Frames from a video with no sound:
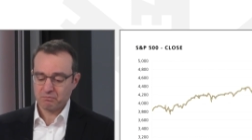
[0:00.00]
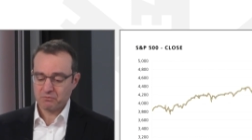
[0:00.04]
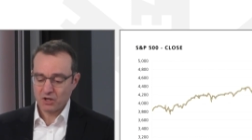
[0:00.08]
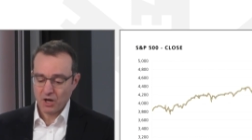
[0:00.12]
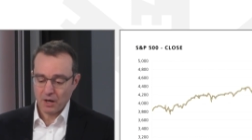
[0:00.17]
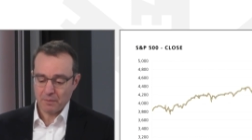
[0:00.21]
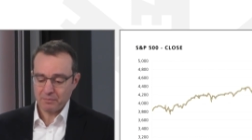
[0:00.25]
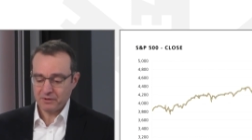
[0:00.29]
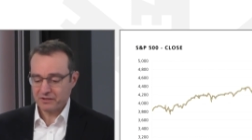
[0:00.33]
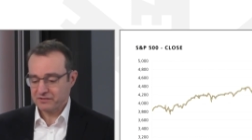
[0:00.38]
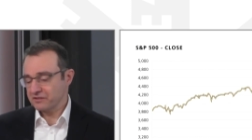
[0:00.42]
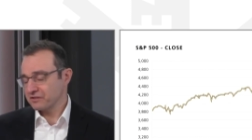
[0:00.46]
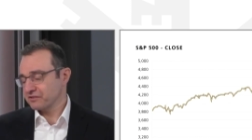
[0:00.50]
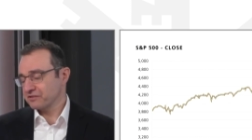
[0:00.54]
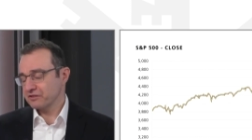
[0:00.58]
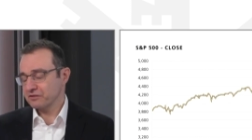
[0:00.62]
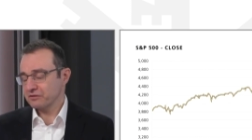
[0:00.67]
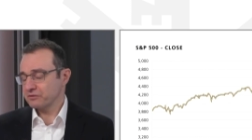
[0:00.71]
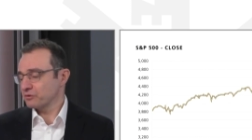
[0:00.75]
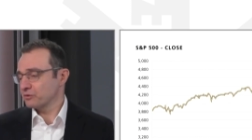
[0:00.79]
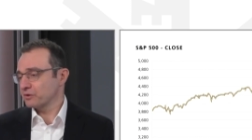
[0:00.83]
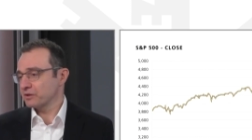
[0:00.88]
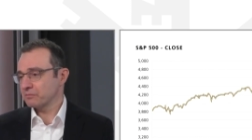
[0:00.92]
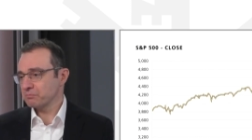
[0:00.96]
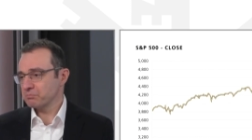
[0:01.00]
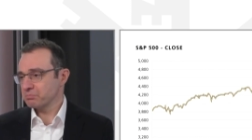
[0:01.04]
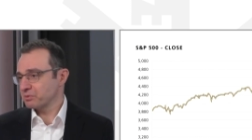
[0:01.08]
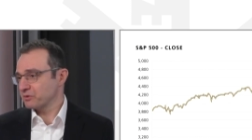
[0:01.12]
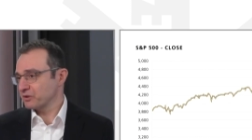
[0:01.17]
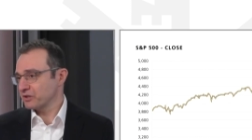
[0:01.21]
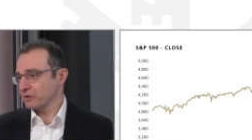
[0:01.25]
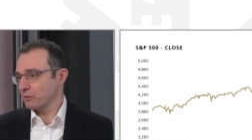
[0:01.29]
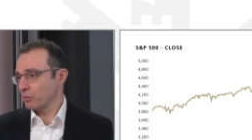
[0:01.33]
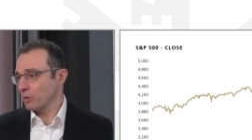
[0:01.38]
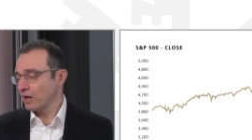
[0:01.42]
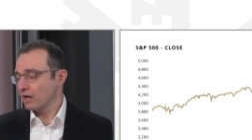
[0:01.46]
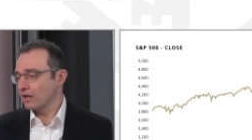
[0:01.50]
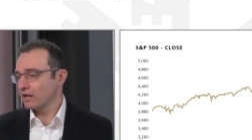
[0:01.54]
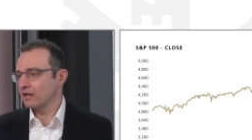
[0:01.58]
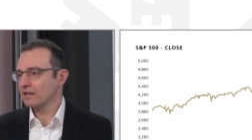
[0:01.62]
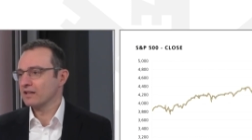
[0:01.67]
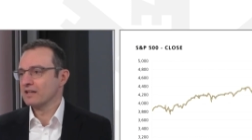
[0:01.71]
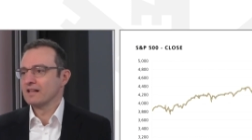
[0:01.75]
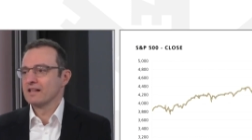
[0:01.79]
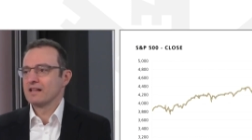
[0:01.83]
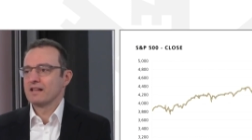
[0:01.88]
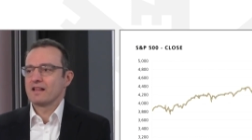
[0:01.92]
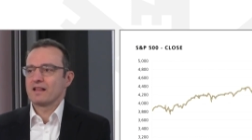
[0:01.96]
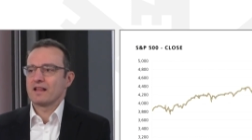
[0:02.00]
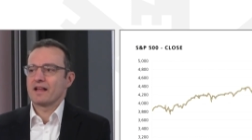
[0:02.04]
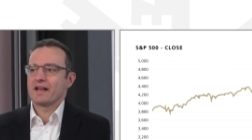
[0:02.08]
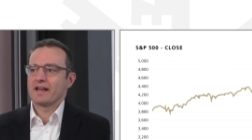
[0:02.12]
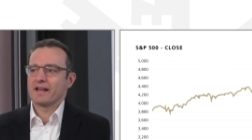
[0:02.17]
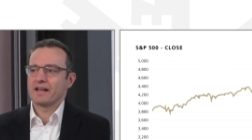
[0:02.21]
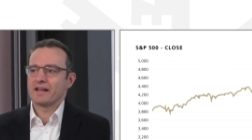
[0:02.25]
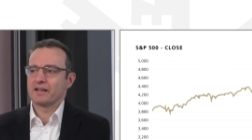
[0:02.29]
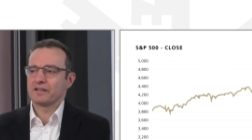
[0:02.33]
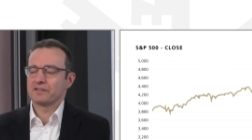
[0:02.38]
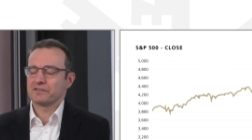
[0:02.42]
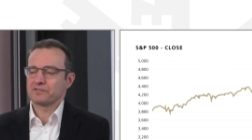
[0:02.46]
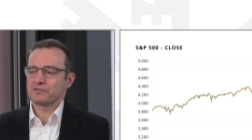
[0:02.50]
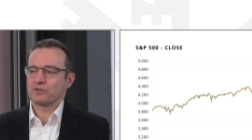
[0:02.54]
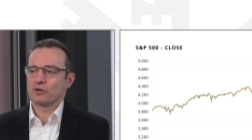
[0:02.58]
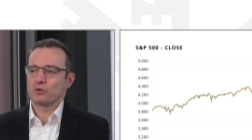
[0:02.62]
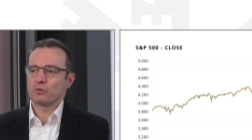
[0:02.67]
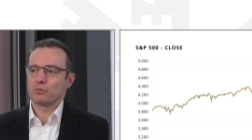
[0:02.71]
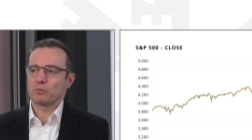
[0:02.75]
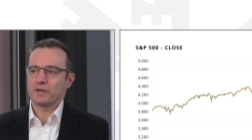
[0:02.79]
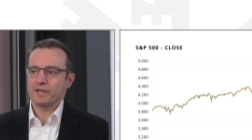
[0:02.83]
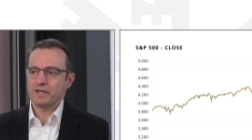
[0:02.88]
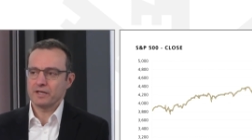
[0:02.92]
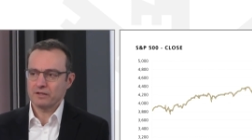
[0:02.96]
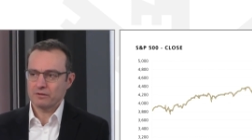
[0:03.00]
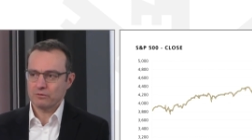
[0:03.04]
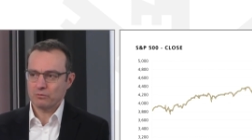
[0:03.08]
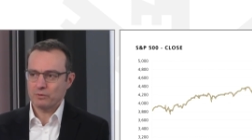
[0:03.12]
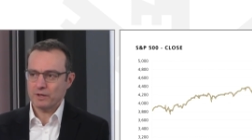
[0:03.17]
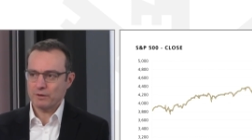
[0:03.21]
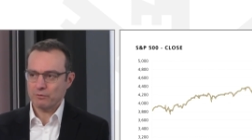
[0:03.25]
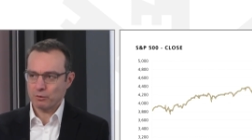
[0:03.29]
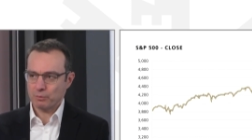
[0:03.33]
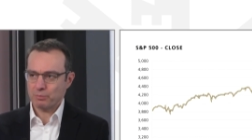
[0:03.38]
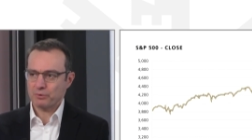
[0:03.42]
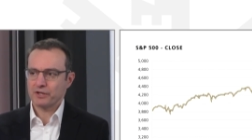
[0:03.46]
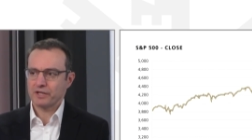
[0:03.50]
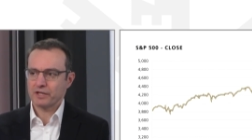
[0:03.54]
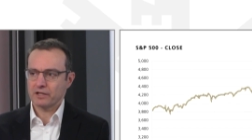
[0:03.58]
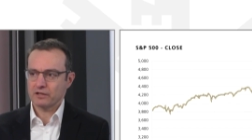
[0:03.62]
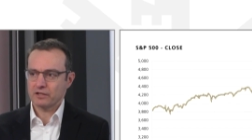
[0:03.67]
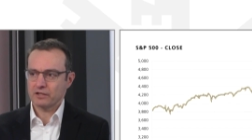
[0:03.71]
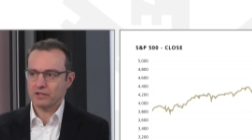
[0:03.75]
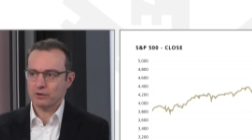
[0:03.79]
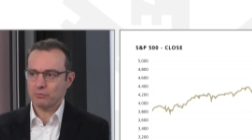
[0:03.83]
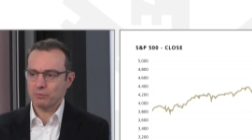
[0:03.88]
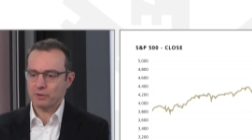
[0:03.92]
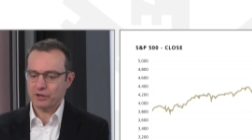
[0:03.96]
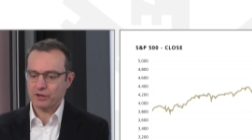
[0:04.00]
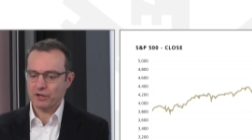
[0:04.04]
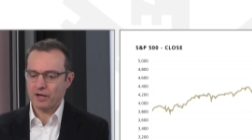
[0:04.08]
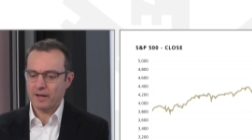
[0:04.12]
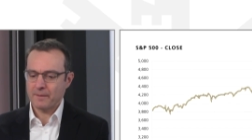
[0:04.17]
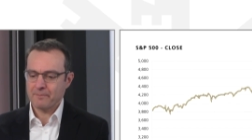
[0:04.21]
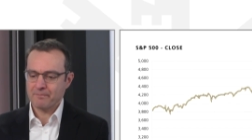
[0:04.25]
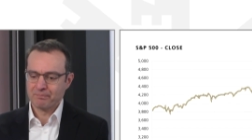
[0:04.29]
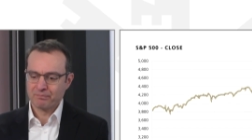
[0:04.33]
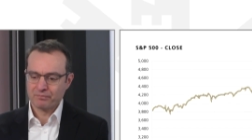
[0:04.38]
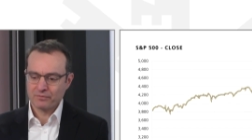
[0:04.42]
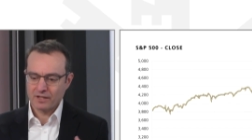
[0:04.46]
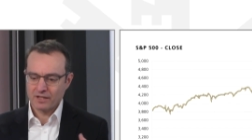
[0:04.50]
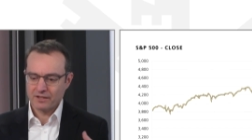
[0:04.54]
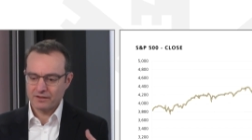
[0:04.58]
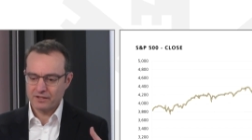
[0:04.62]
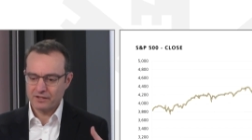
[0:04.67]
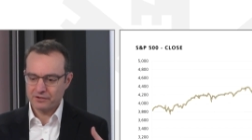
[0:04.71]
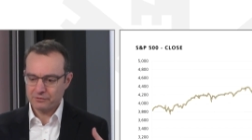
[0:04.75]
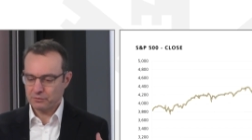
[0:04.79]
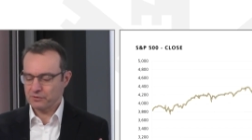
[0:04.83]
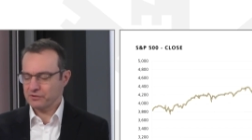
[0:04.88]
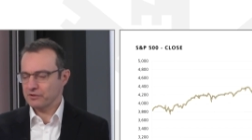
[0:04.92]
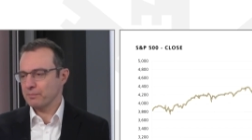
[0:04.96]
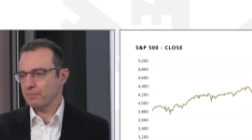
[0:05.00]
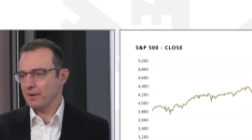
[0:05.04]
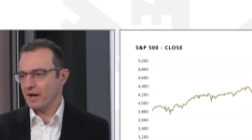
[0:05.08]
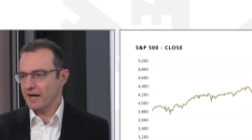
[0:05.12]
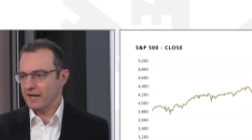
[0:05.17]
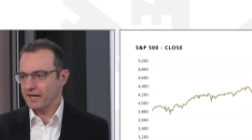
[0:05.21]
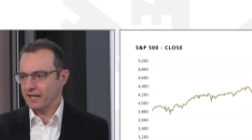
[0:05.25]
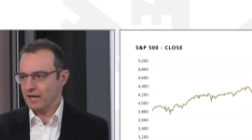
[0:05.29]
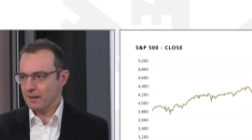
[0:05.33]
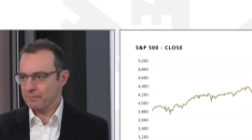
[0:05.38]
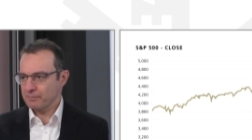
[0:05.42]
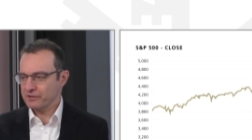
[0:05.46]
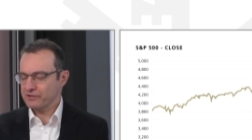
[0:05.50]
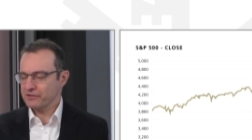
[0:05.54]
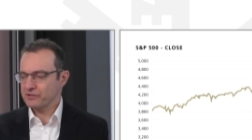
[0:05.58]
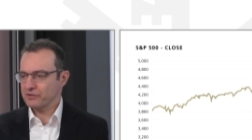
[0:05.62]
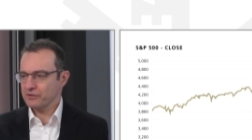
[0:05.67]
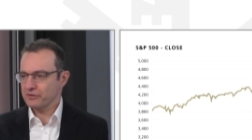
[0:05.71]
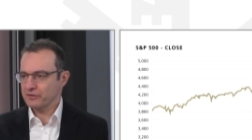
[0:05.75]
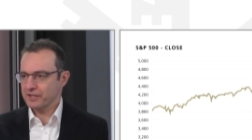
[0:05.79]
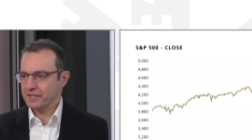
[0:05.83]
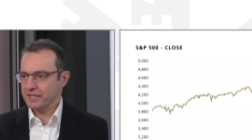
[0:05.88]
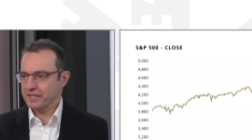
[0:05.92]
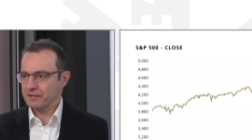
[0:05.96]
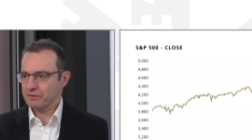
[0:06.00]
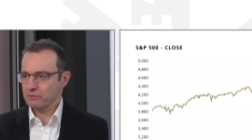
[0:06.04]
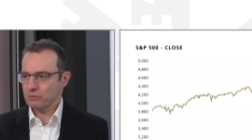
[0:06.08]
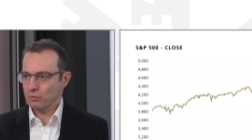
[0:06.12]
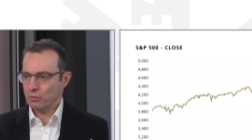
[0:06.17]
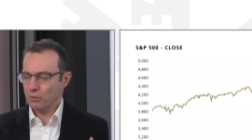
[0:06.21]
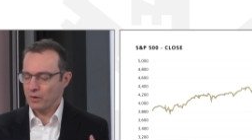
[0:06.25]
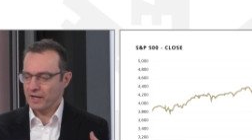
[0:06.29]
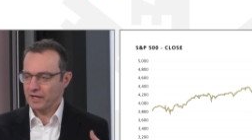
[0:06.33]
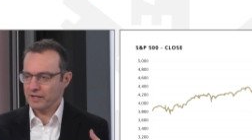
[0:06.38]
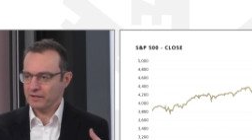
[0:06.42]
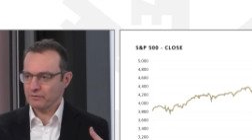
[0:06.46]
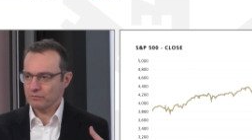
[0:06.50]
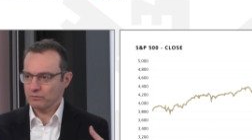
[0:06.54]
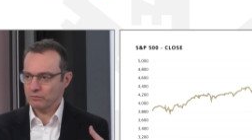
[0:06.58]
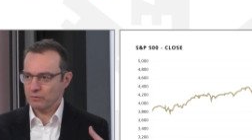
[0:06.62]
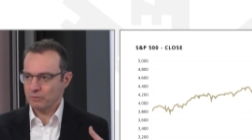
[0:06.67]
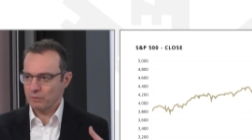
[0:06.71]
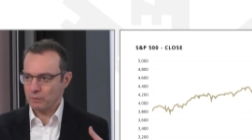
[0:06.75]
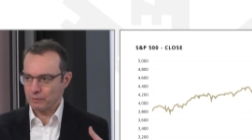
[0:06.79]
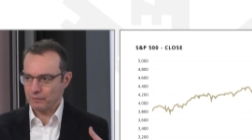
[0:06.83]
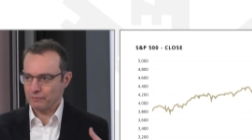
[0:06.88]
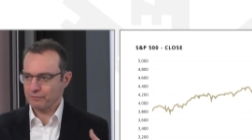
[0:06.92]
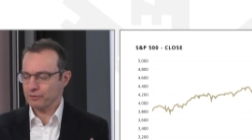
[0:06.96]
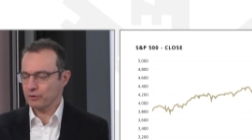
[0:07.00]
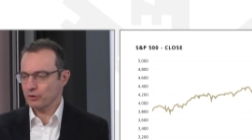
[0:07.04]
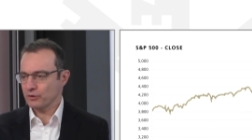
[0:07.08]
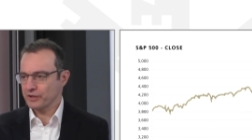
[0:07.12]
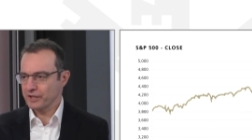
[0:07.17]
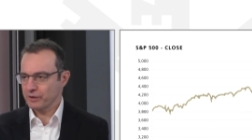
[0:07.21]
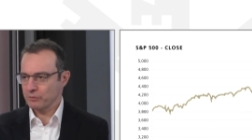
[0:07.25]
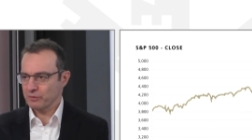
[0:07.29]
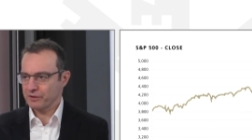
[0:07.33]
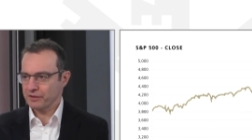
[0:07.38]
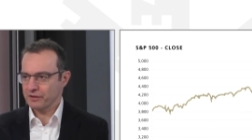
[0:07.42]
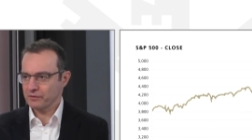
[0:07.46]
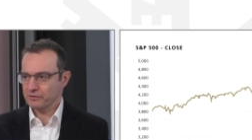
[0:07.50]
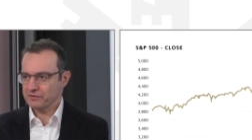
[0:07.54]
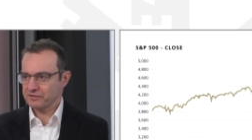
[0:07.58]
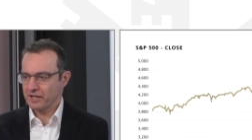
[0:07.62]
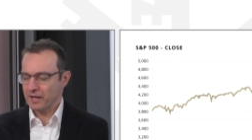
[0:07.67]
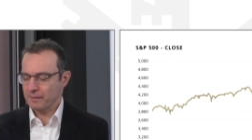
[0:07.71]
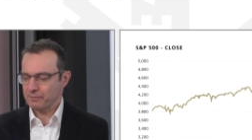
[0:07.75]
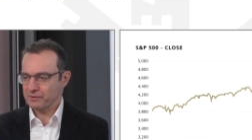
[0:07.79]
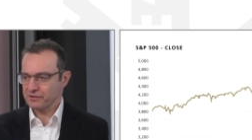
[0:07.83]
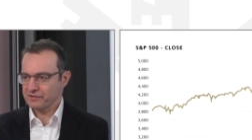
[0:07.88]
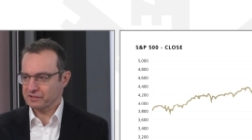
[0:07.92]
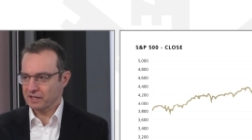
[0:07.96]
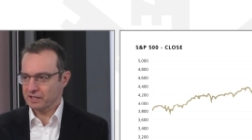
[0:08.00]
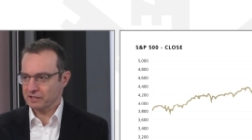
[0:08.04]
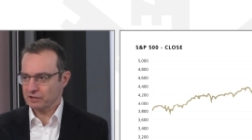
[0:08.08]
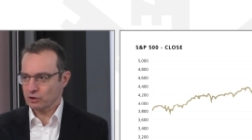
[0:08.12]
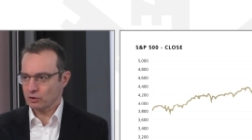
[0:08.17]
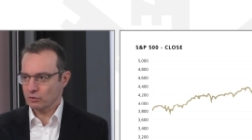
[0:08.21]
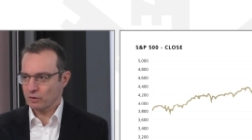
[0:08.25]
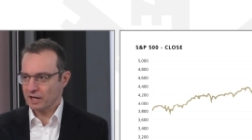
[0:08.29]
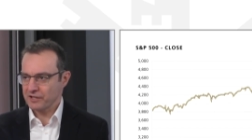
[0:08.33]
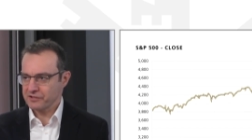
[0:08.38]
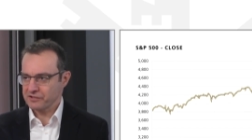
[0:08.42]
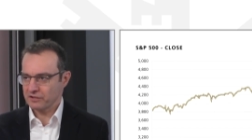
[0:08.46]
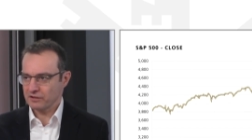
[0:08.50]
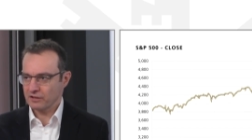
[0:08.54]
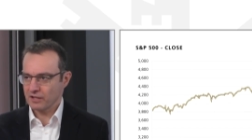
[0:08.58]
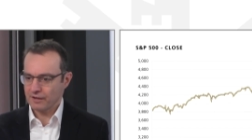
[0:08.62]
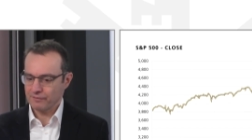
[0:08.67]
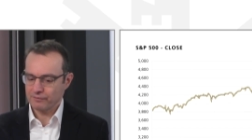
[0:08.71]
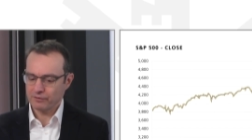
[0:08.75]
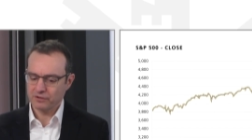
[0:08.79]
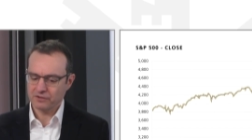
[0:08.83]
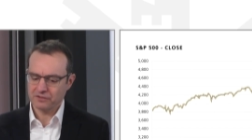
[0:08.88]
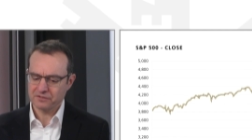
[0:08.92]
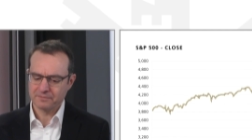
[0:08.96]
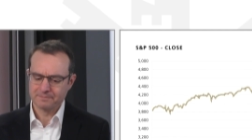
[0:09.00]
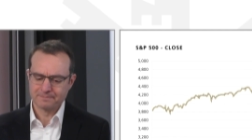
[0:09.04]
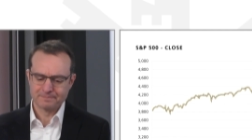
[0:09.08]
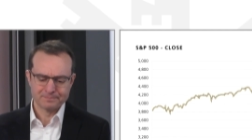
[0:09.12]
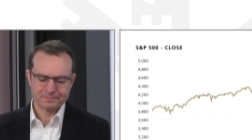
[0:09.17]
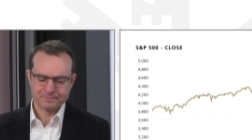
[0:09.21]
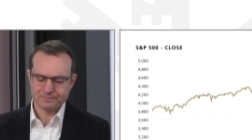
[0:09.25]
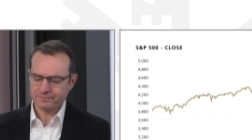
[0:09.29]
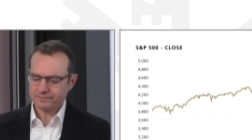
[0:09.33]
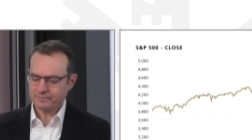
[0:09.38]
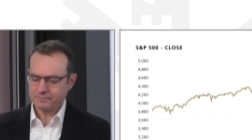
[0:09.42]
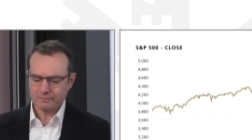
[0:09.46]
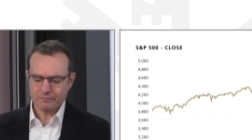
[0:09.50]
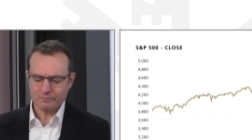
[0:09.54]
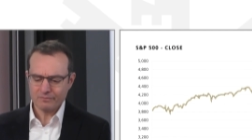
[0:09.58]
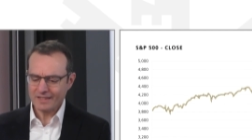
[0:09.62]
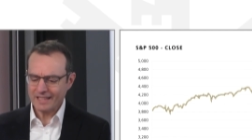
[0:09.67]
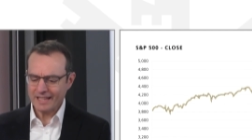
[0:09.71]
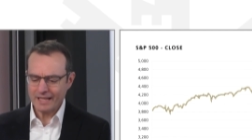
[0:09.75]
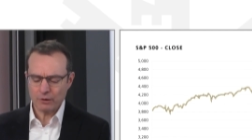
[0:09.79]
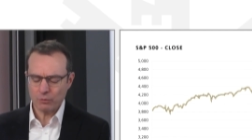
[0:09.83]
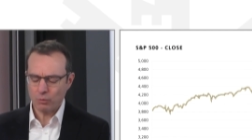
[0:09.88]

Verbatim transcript: Companies are still doing pretty well. Uh, so we, we were pretty clear. We thought this was a buying opportunity when we were flirting with those 10% correction levels it